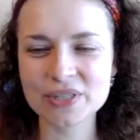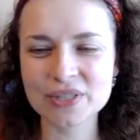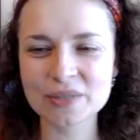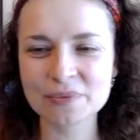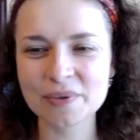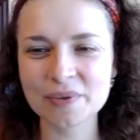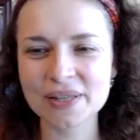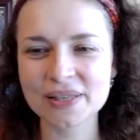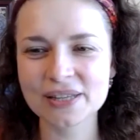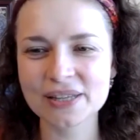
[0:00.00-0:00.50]

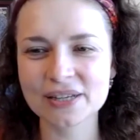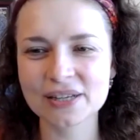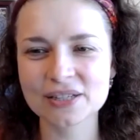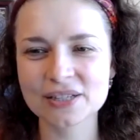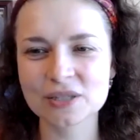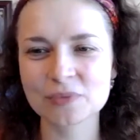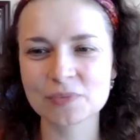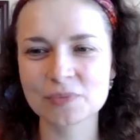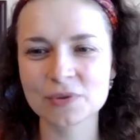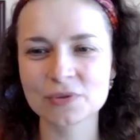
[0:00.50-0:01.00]
been the
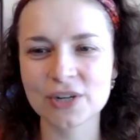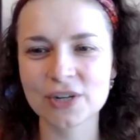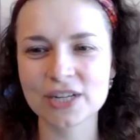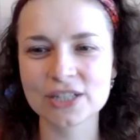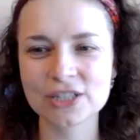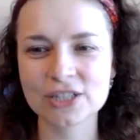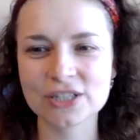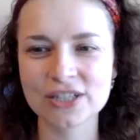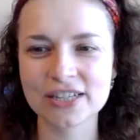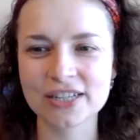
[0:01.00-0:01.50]

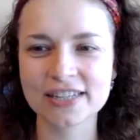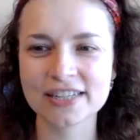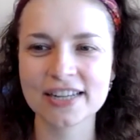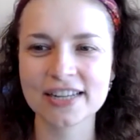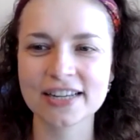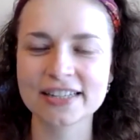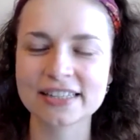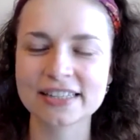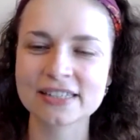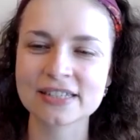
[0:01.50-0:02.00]
inspiration
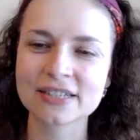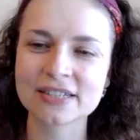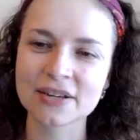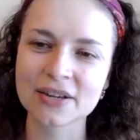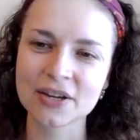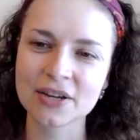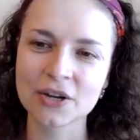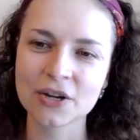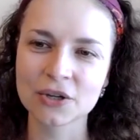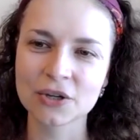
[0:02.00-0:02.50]
and,
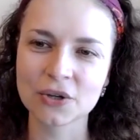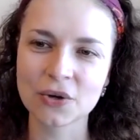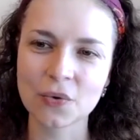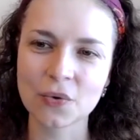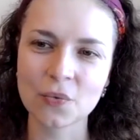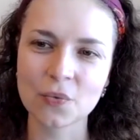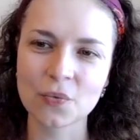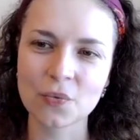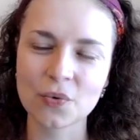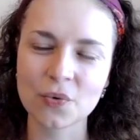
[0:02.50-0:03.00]

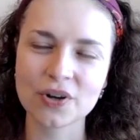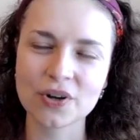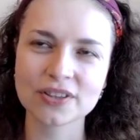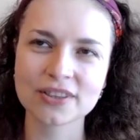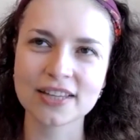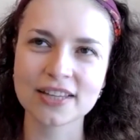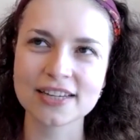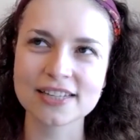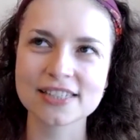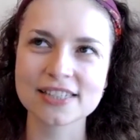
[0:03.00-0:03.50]

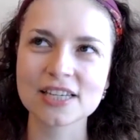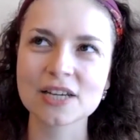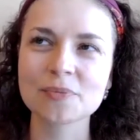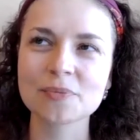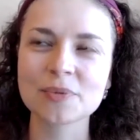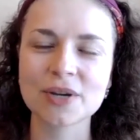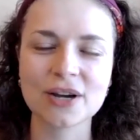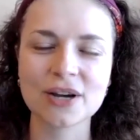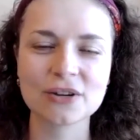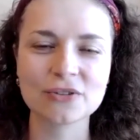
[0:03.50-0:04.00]
the idea
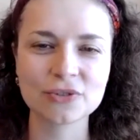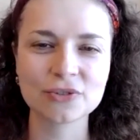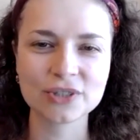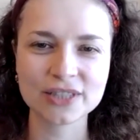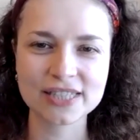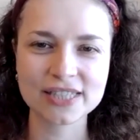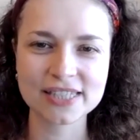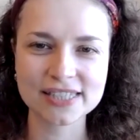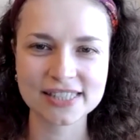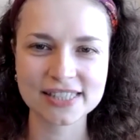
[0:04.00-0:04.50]
behind
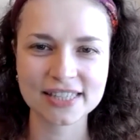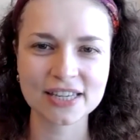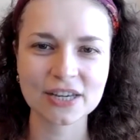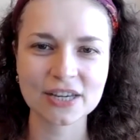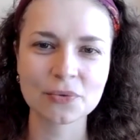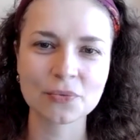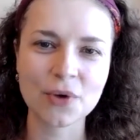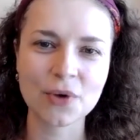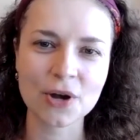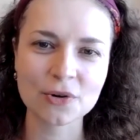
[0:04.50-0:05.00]
releasing
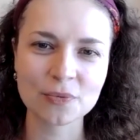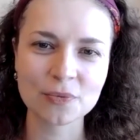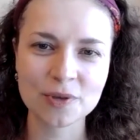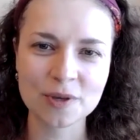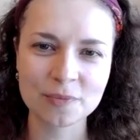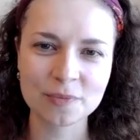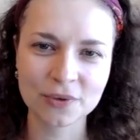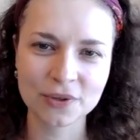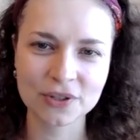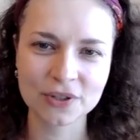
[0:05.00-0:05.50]
it? Why do
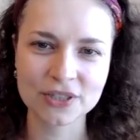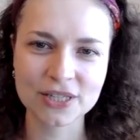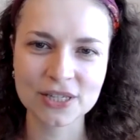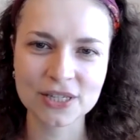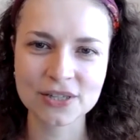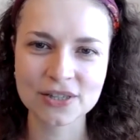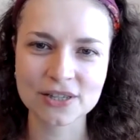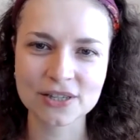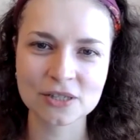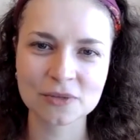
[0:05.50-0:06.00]
people
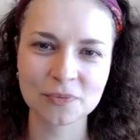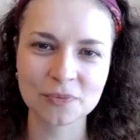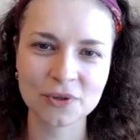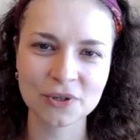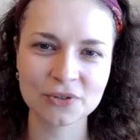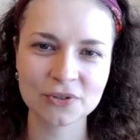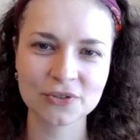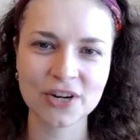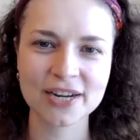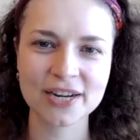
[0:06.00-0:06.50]
need this
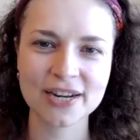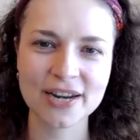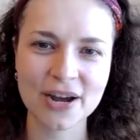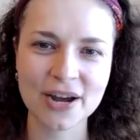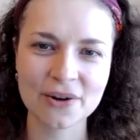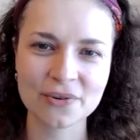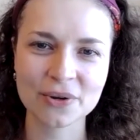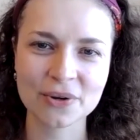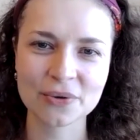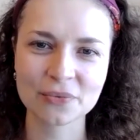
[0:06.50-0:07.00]
book right
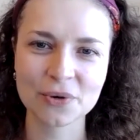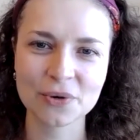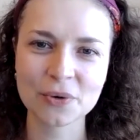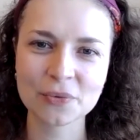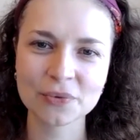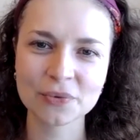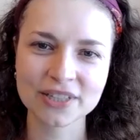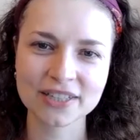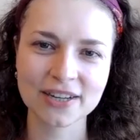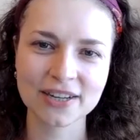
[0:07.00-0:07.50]
now, and what
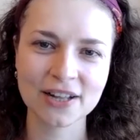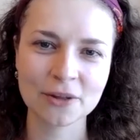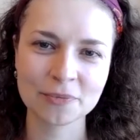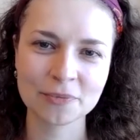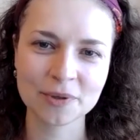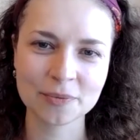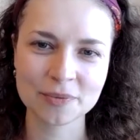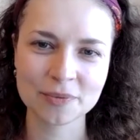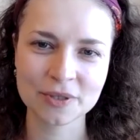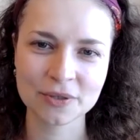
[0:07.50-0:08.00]
will it
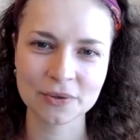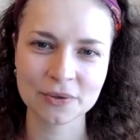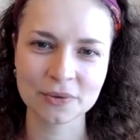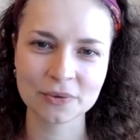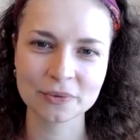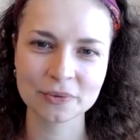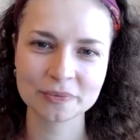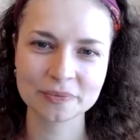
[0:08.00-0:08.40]
help them do?